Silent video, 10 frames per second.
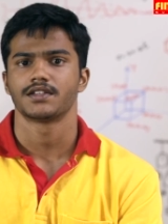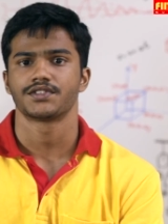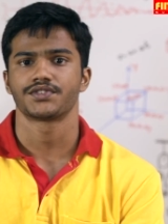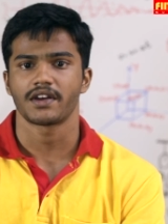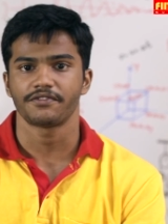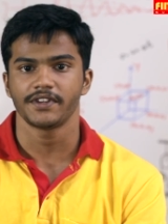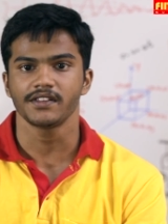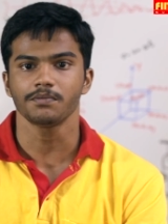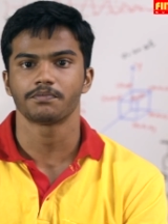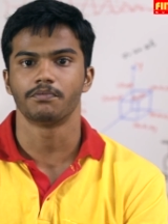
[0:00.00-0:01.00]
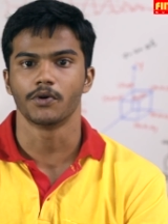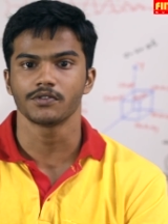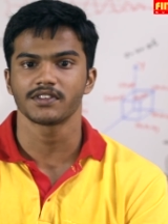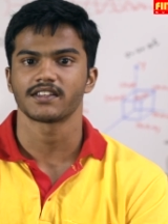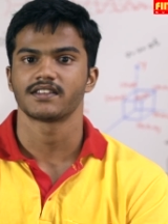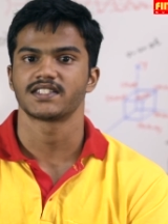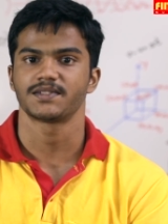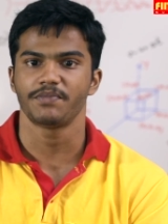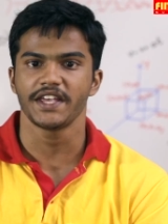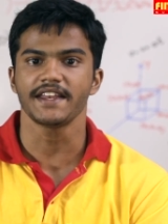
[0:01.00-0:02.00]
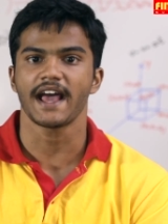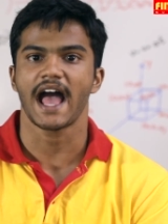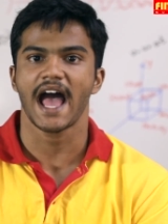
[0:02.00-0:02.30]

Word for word: So I feel both speed